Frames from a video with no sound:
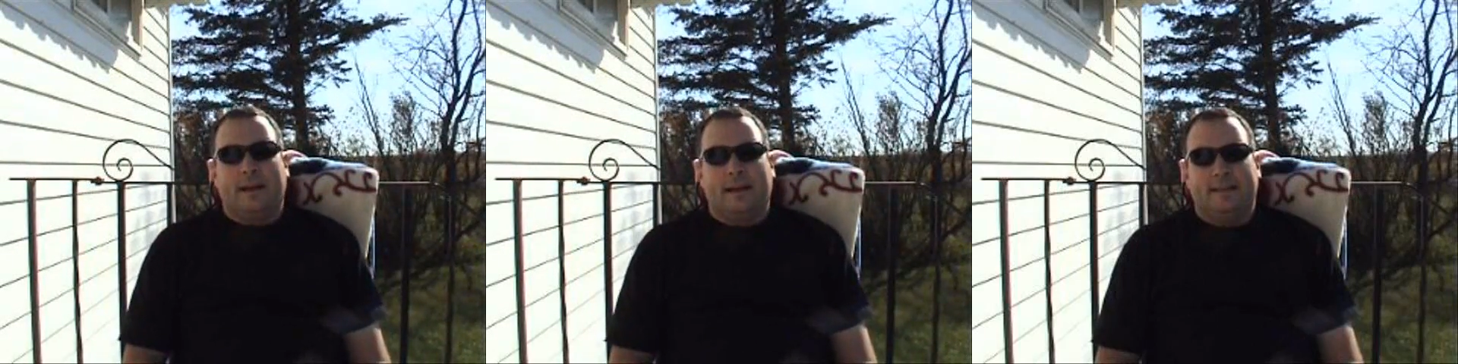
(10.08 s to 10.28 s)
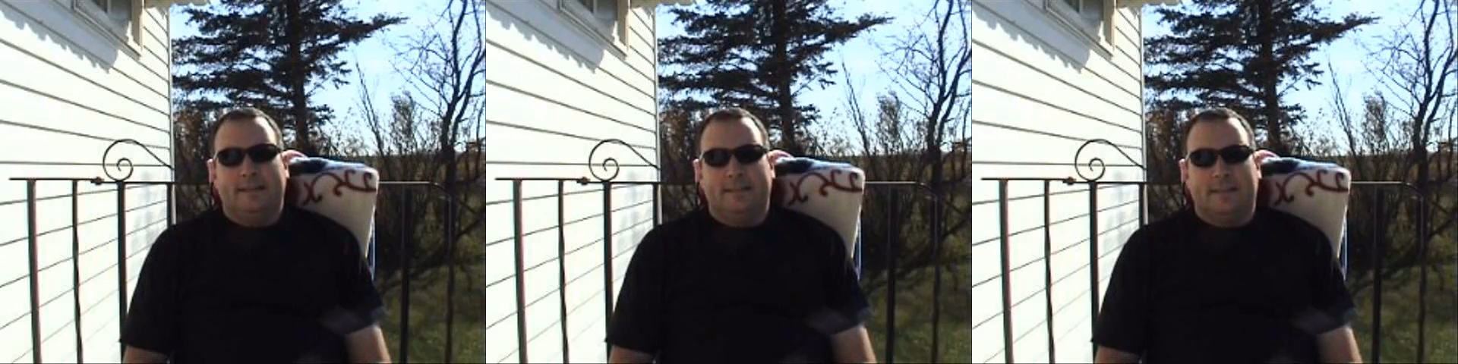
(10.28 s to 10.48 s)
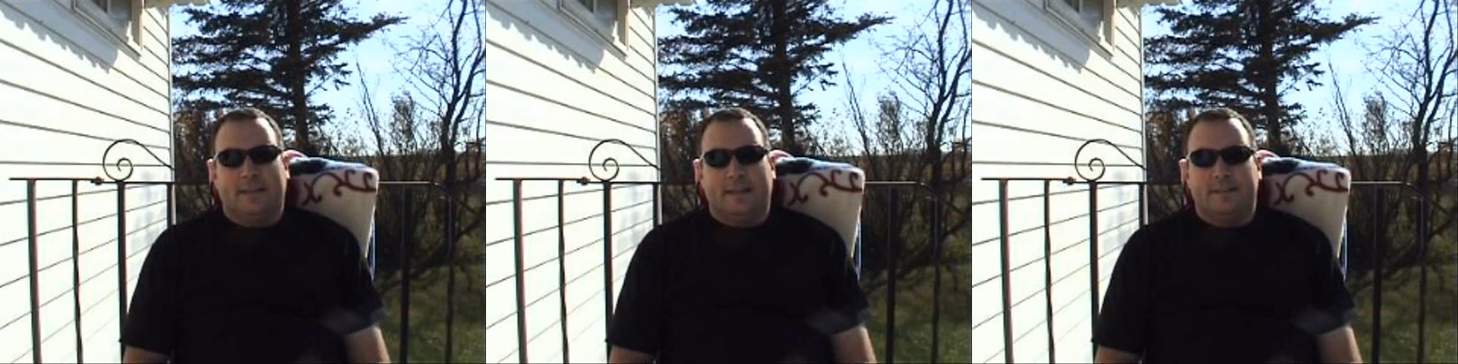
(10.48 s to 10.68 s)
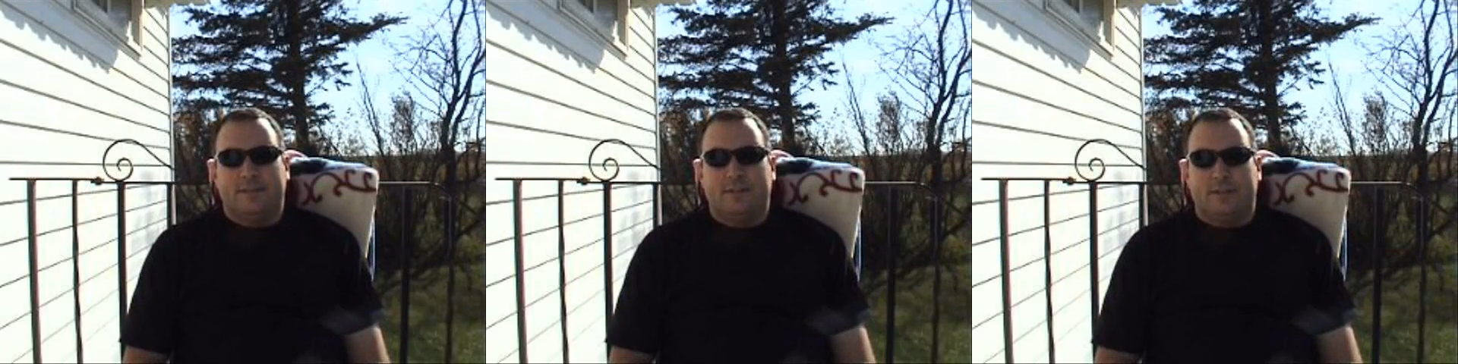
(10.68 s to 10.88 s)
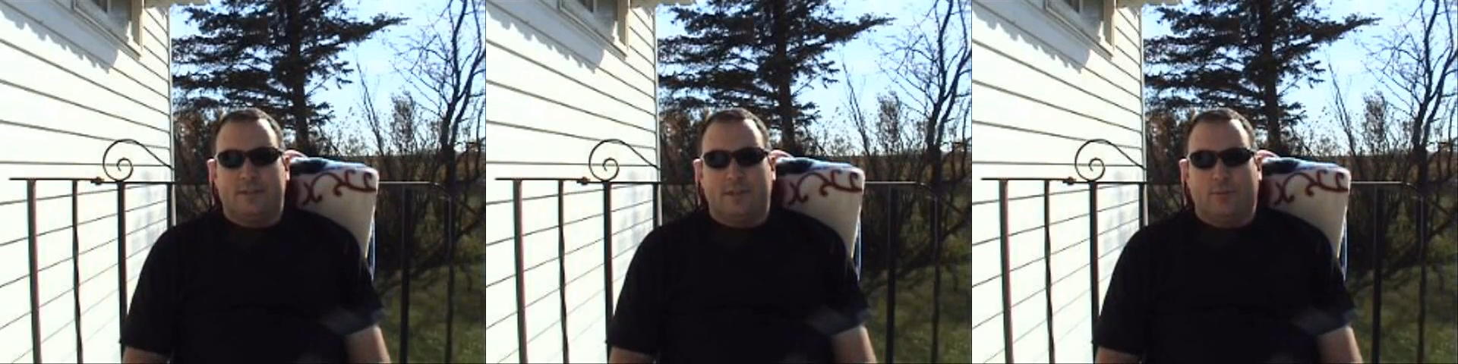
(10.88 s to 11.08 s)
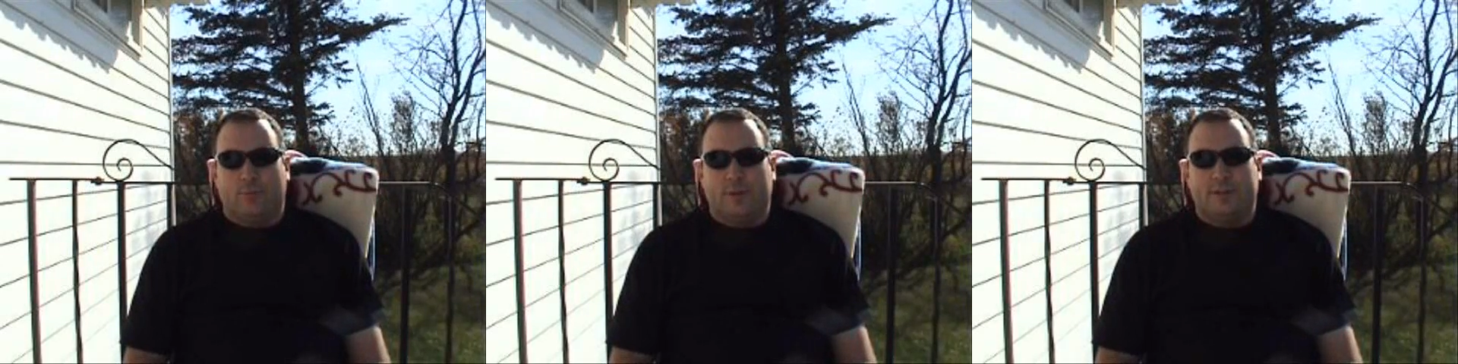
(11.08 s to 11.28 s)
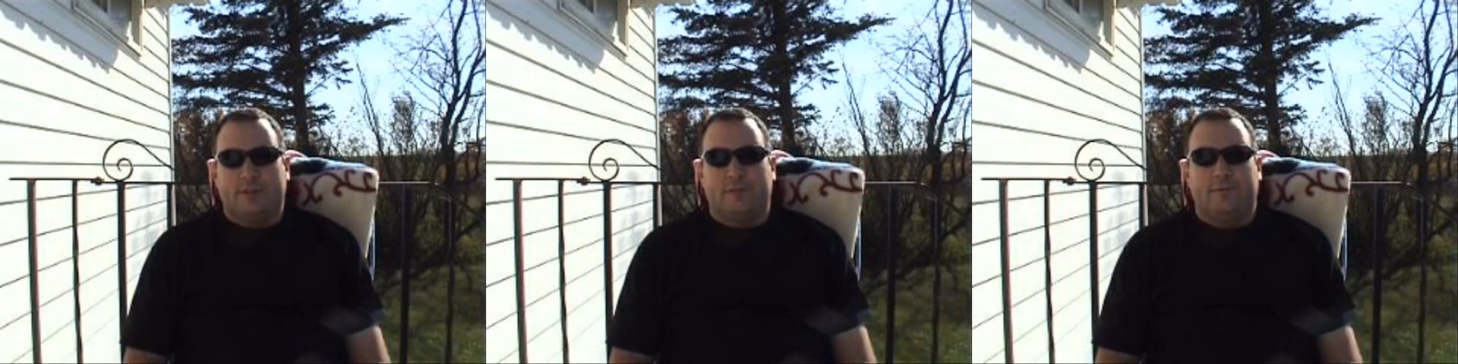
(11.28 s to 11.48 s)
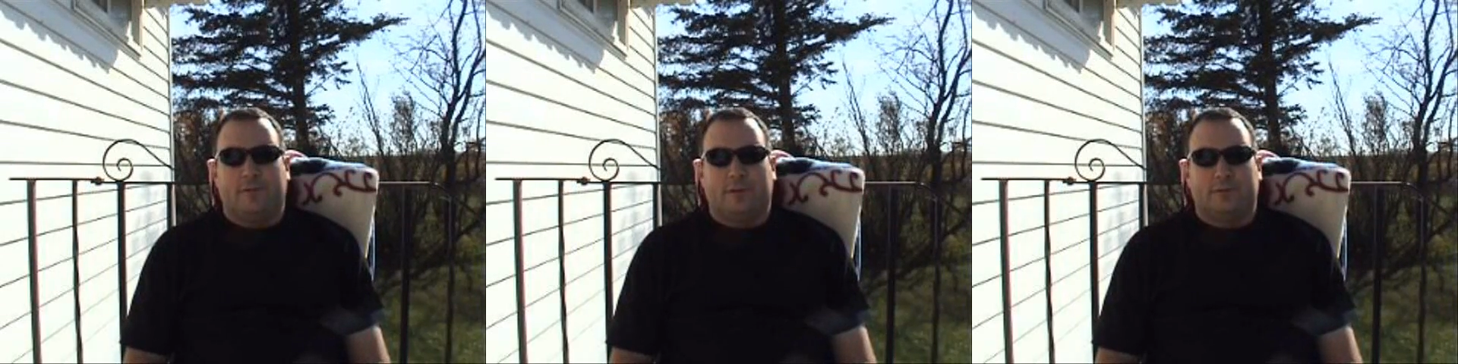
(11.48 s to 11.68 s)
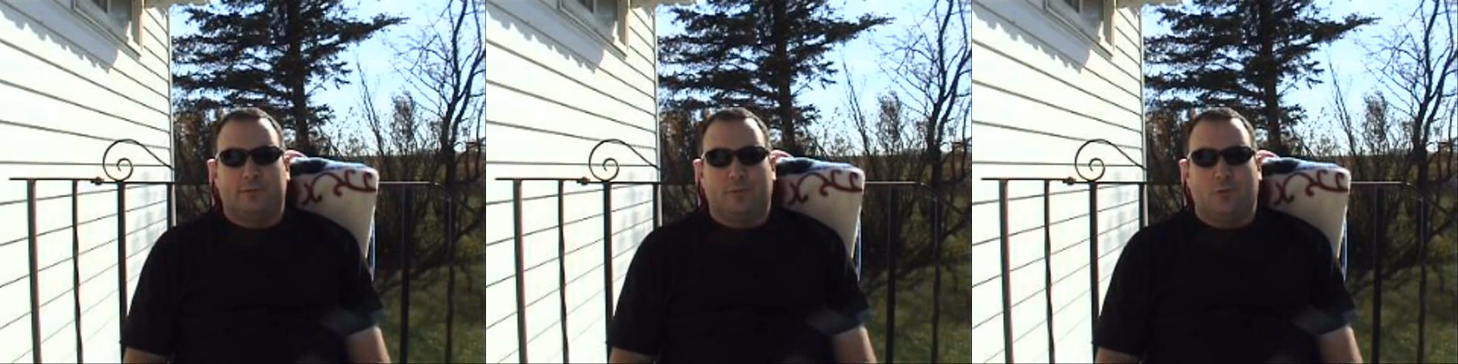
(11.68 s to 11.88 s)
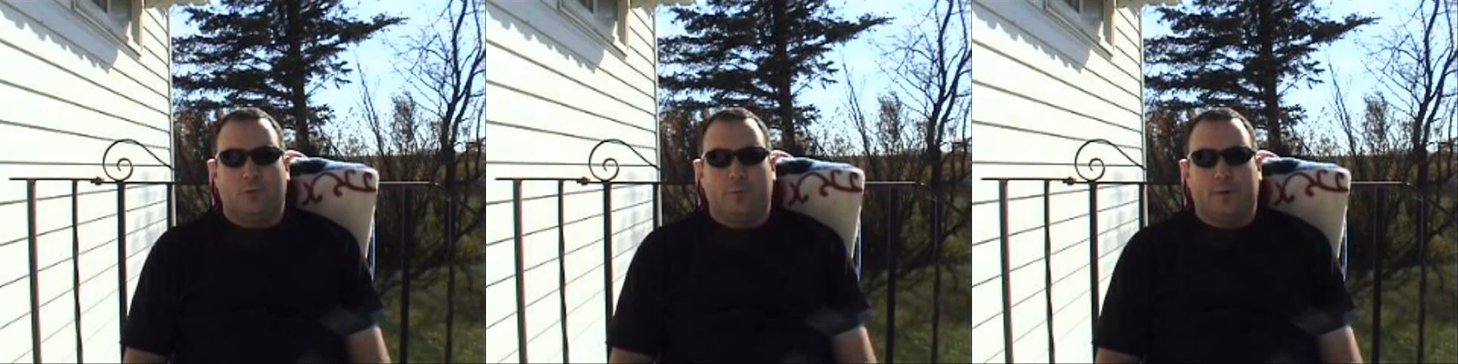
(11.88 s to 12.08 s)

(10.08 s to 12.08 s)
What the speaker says: And it's just a little bit too far to walk,